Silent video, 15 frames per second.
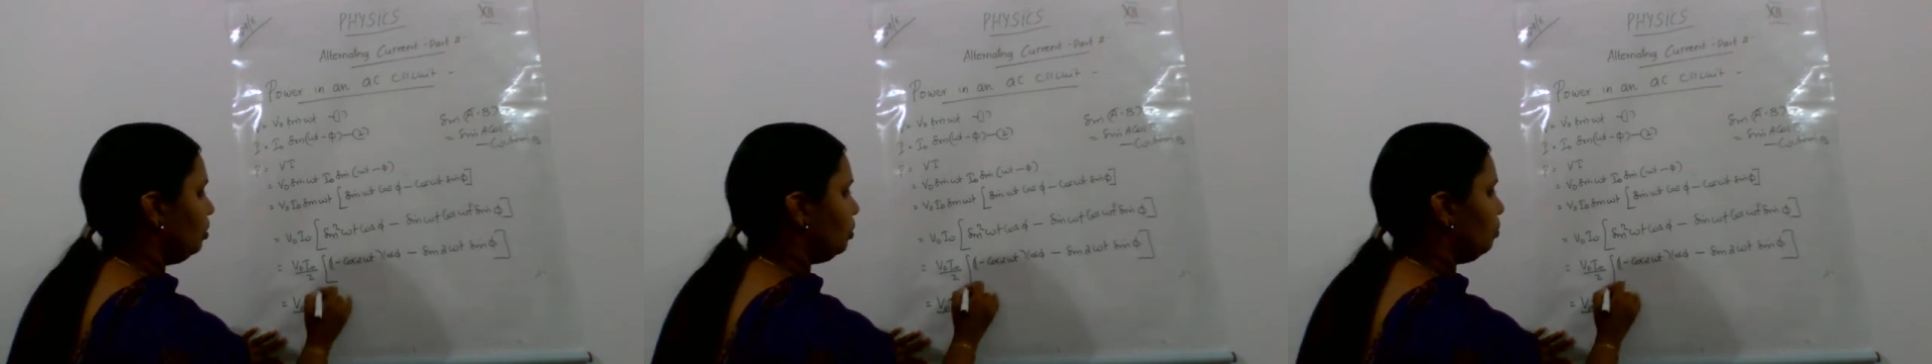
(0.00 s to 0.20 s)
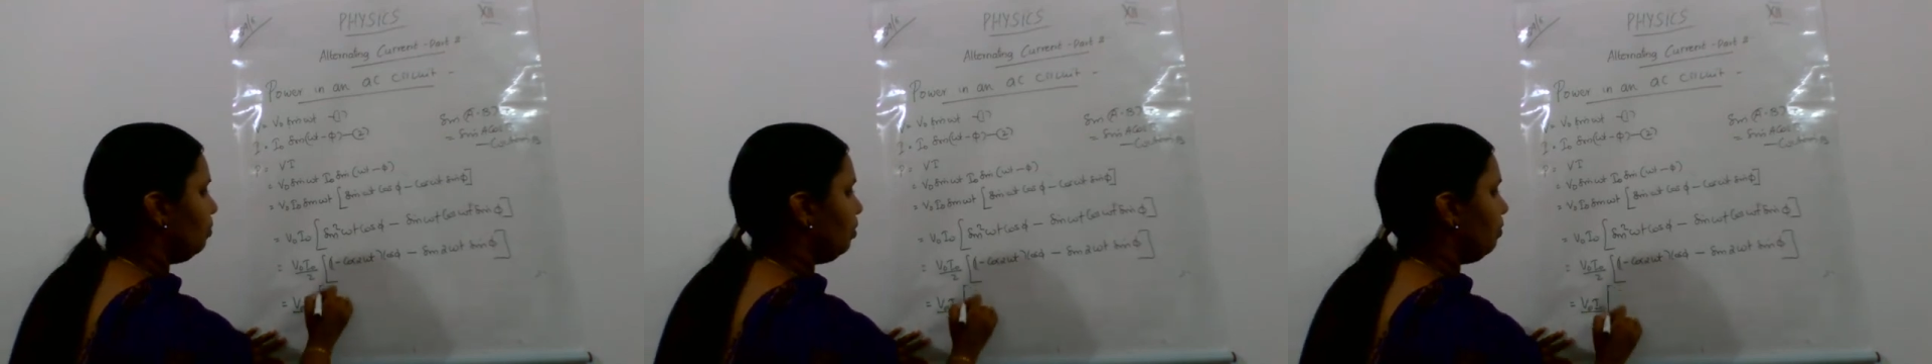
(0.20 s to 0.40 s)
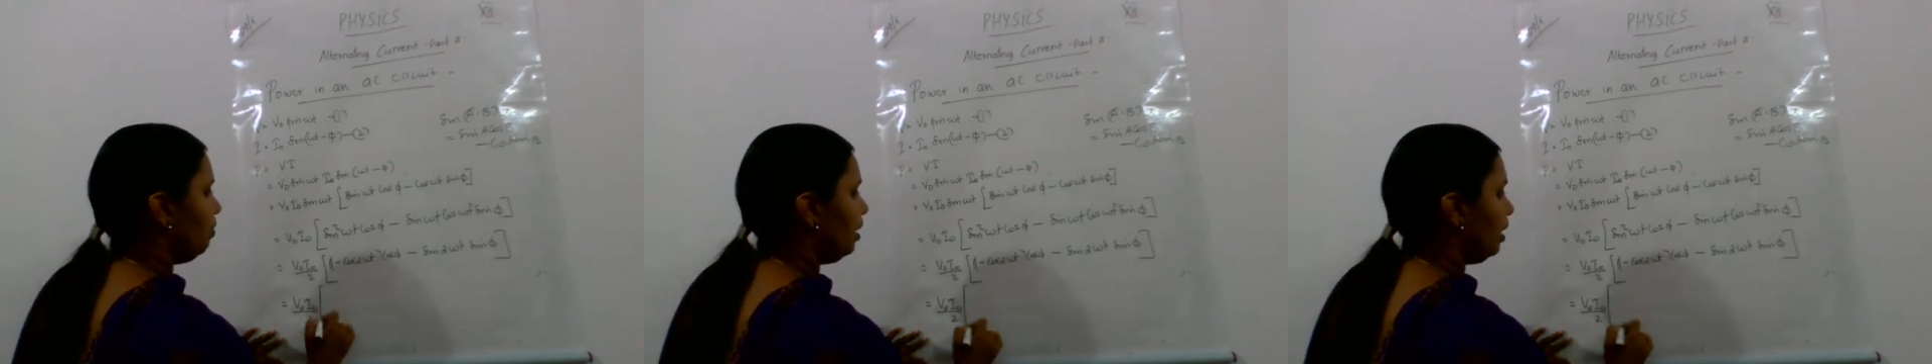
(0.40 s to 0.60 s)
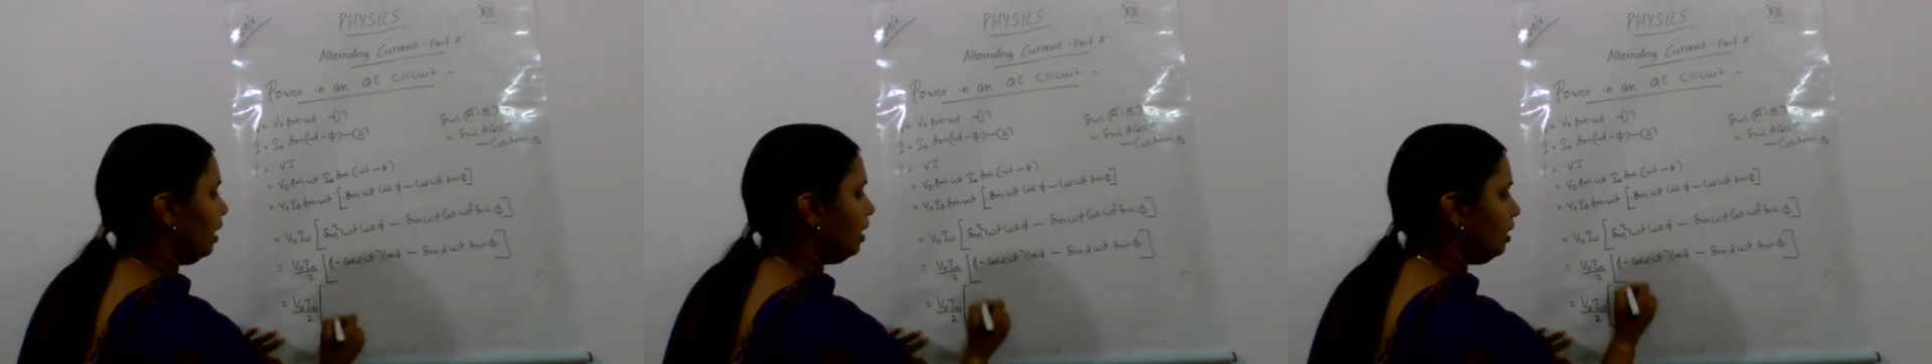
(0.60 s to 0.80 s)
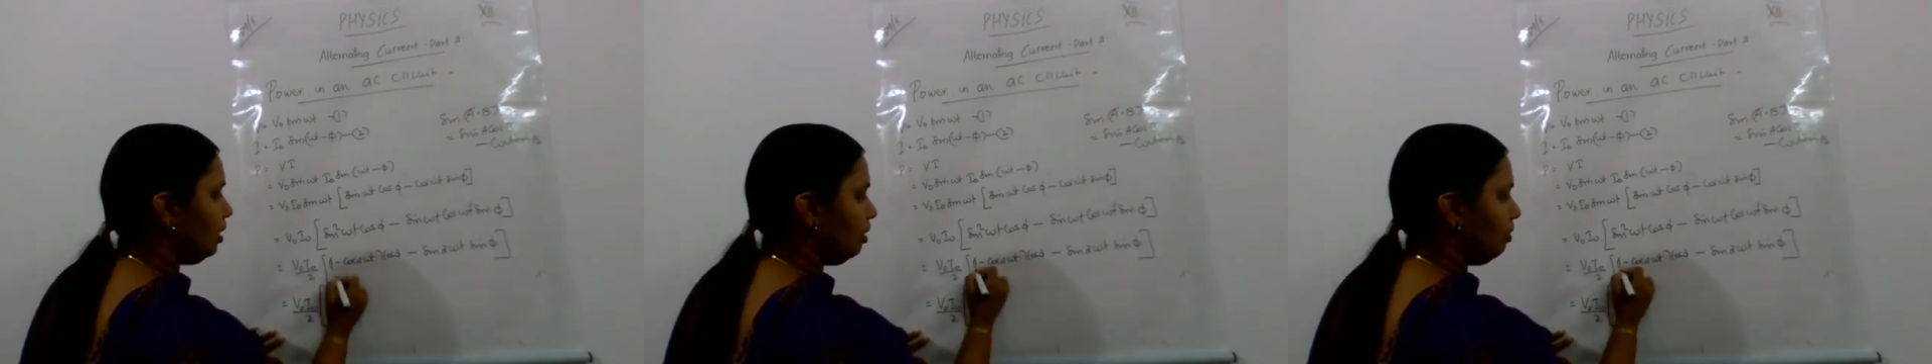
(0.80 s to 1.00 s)
So we will
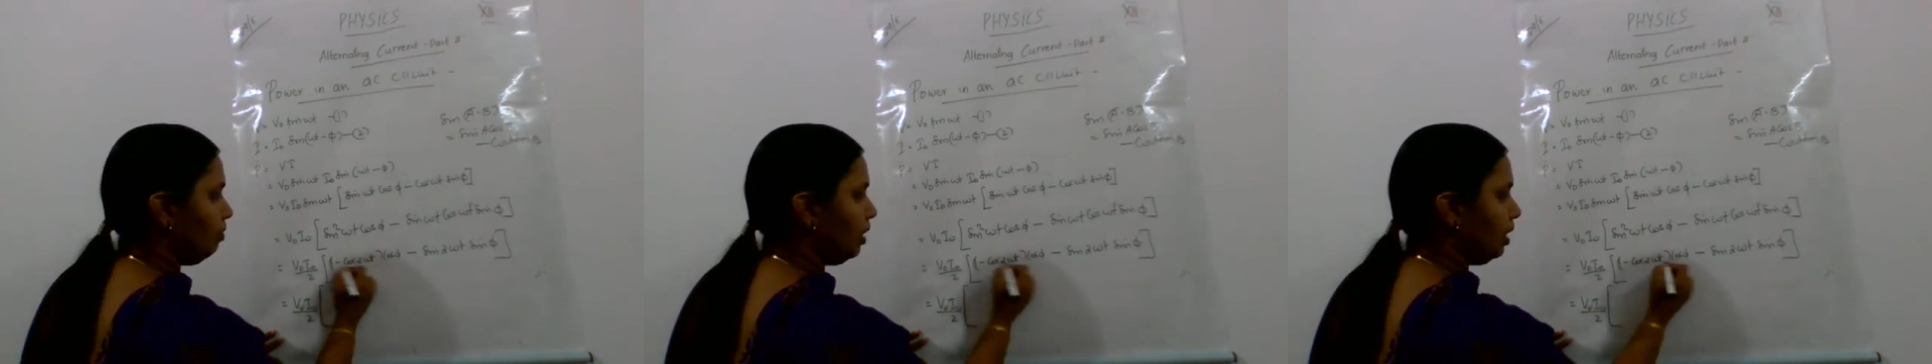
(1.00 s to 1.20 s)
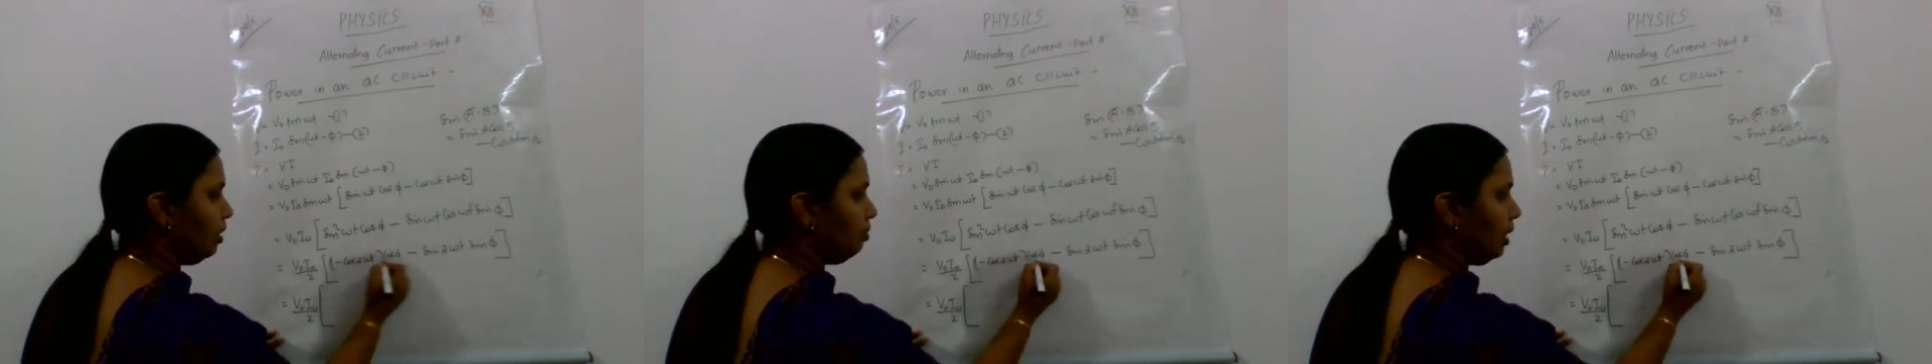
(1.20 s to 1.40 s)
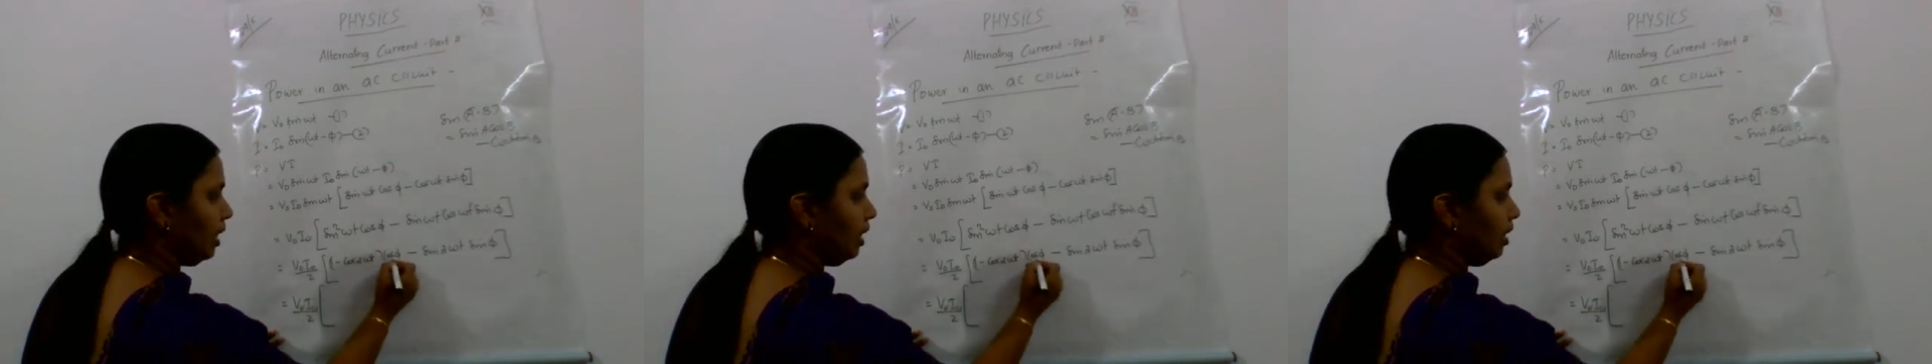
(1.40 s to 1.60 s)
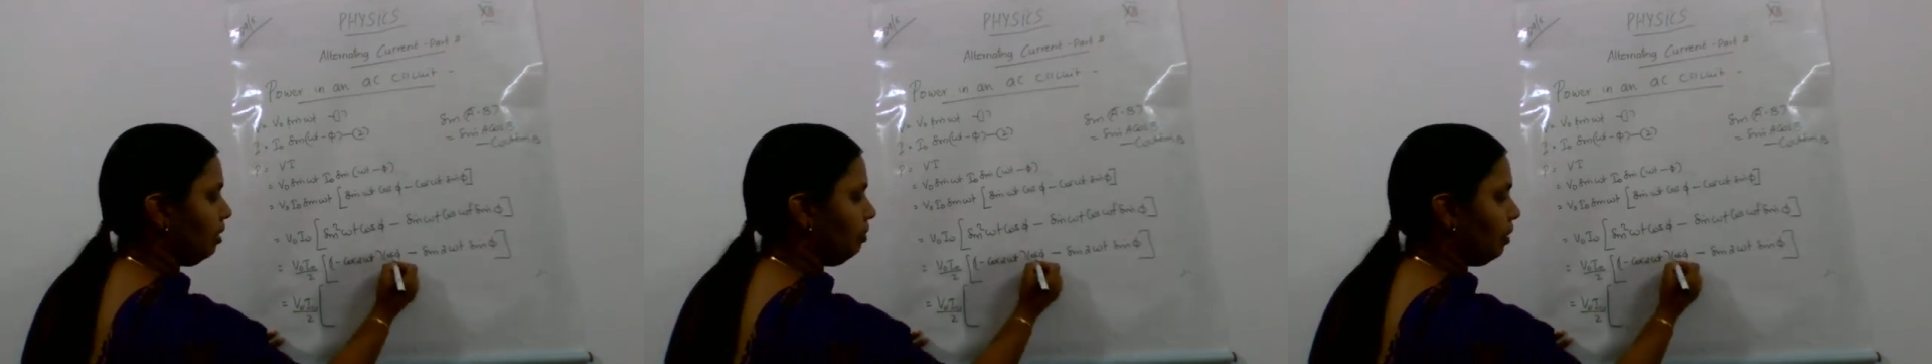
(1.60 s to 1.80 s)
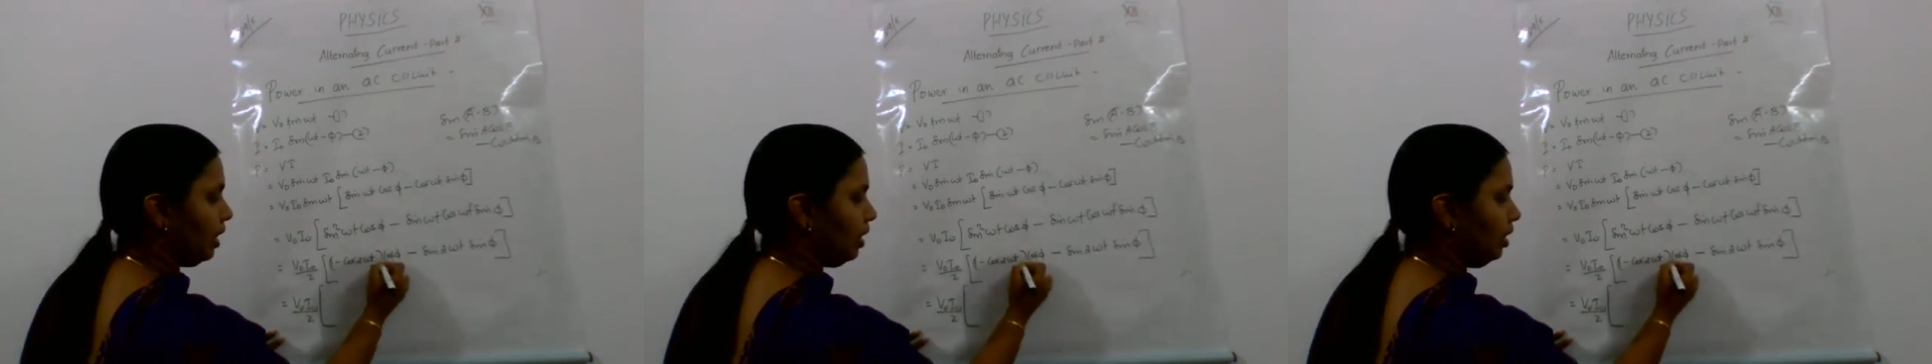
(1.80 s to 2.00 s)
get
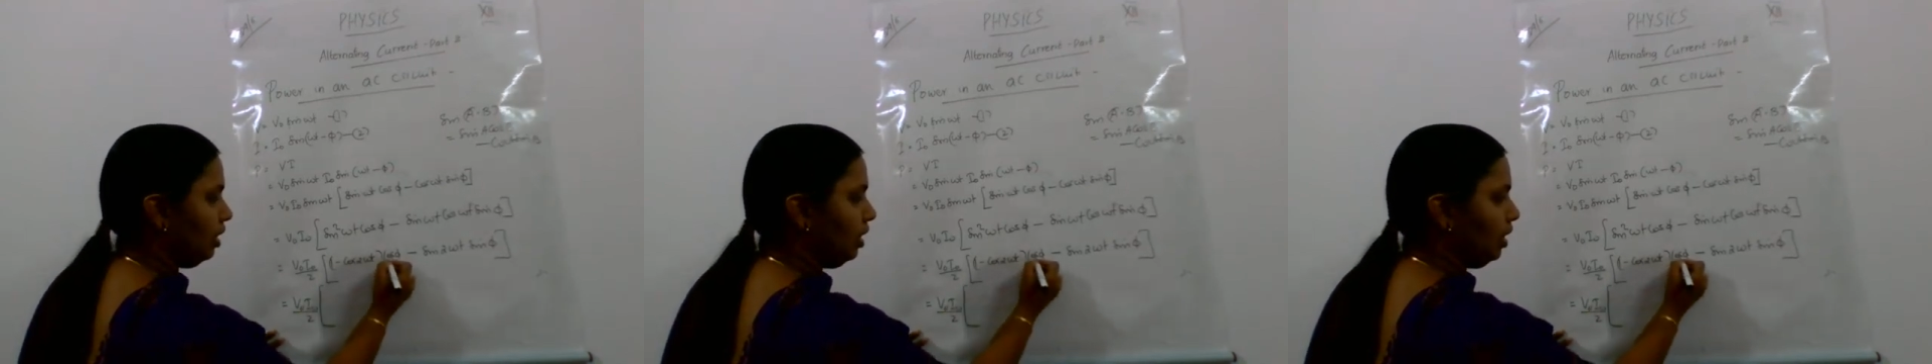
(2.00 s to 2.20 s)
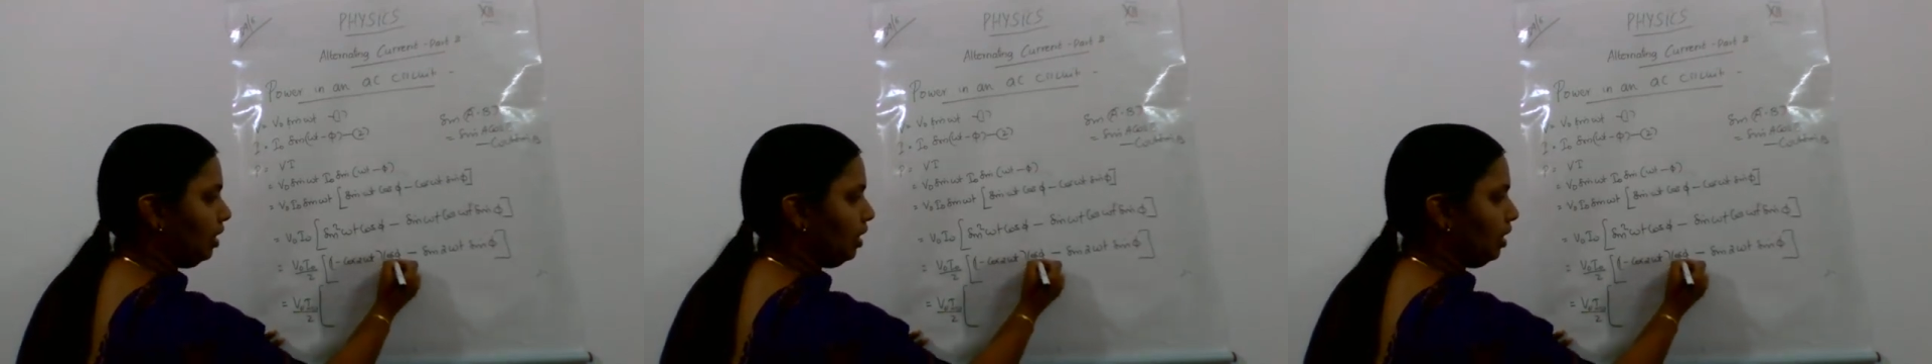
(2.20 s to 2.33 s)
1